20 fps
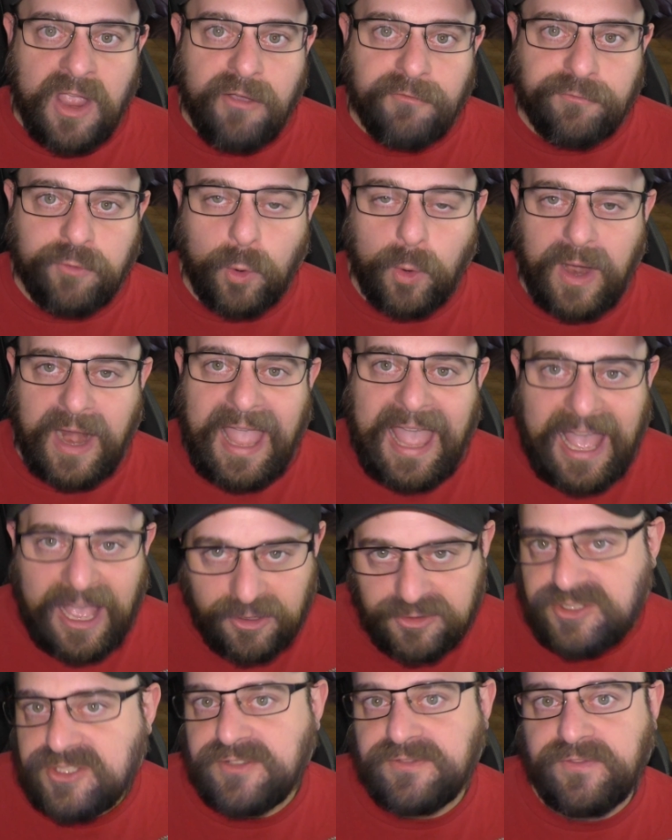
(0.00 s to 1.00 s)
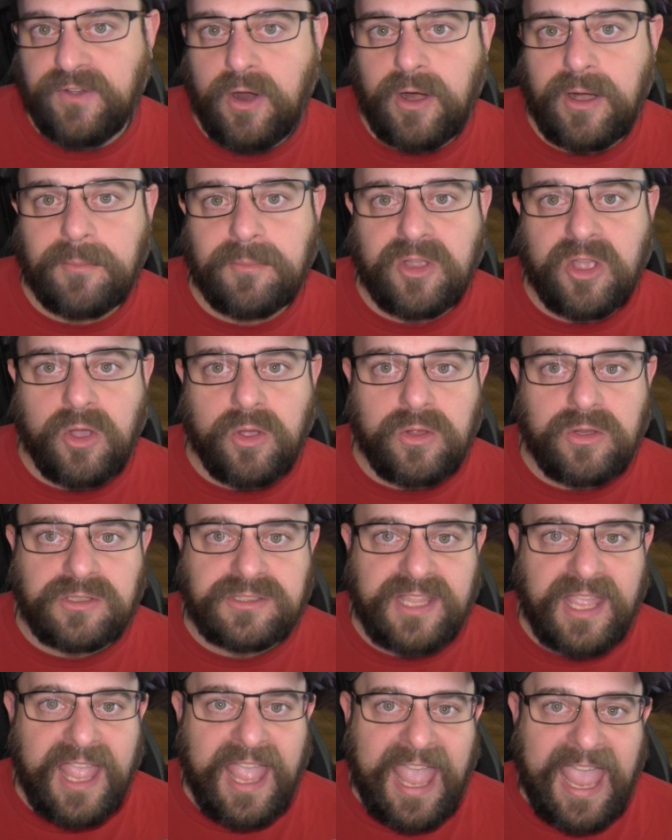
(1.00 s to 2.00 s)
for how to farm gold,
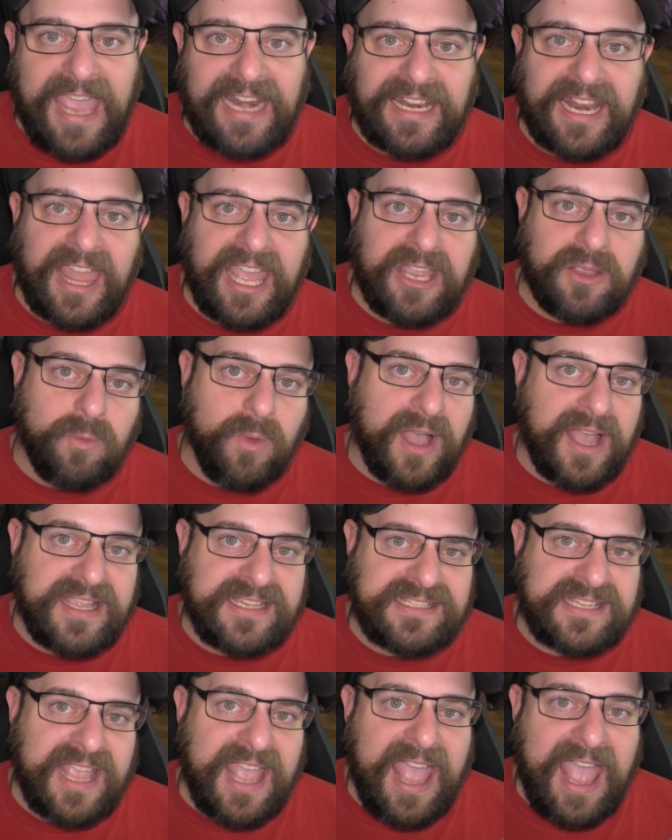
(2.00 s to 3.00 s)
and likewise